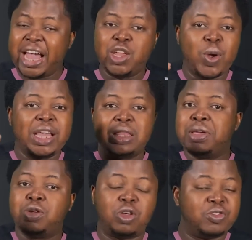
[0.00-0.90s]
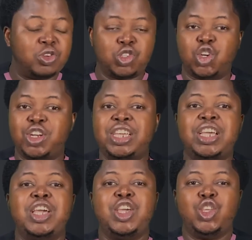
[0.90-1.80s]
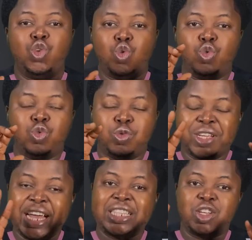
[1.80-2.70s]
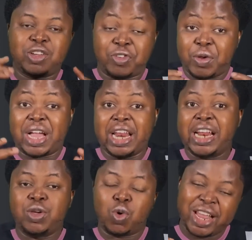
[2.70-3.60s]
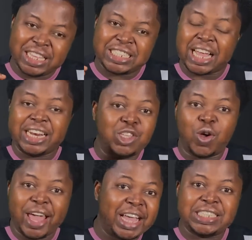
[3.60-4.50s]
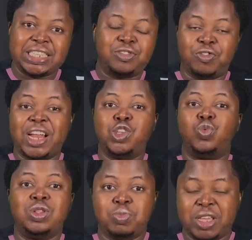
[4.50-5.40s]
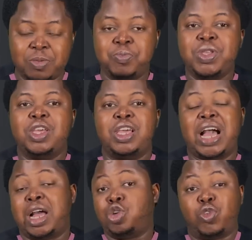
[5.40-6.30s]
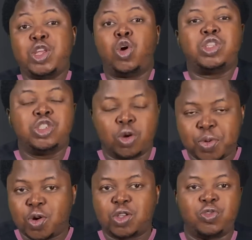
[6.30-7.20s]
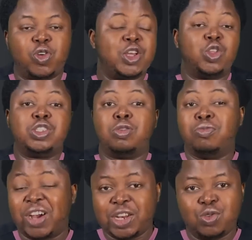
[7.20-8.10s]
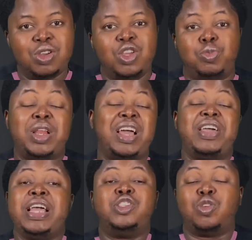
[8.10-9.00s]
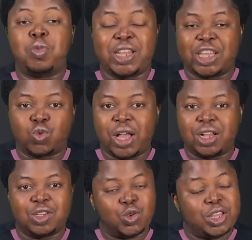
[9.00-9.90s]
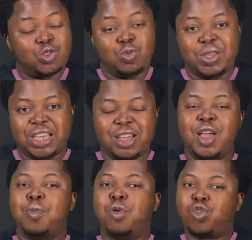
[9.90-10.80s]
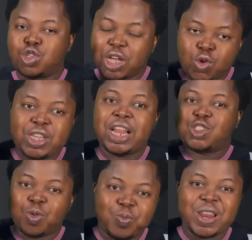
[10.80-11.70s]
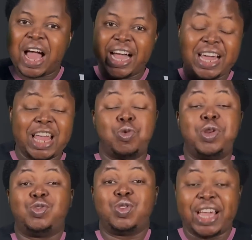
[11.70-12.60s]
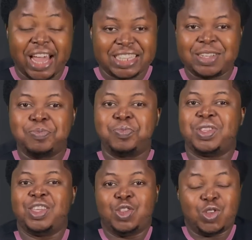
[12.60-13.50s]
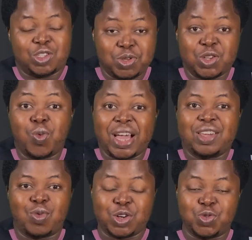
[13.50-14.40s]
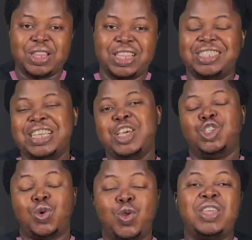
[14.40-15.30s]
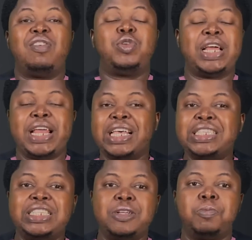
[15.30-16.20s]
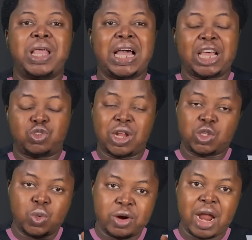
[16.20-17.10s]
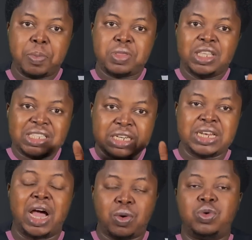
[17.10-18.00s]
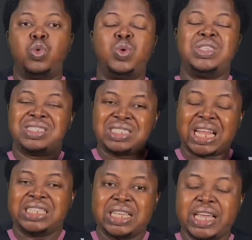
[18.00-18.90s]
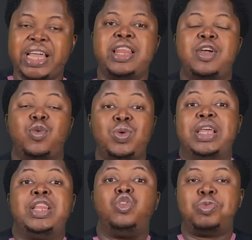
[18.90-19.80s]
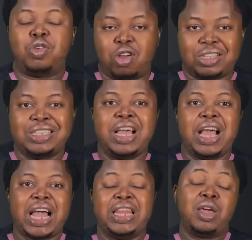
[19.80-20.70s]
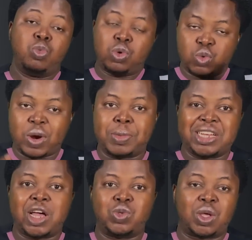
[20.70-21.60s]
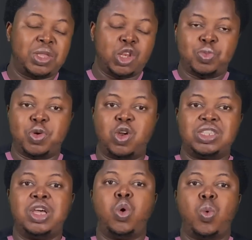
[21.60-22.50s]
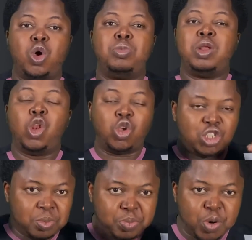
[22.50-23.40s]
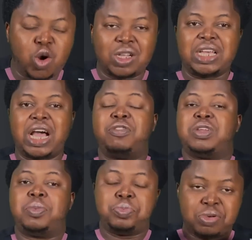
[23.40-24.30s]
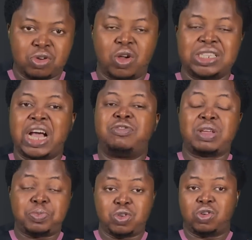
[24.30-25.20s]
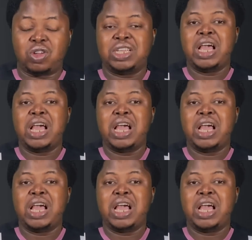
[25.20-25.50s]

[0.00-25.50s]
anywhere in the middle of the journey, you get very clearly what exactly your exit value will be. Uh, you've already gotten your product, you've already gotten some value, you probably earned some money as well, so there's no biggie. But of course, you're looking at something higher that you wanted to get. You know, it's the reason why we're doing this. So I'm going to give everybody an exit, and as soon as we wrap this down, we start again with a new product. And then once we wrap that down, we start with a new product. We're going to be launching product after product after product.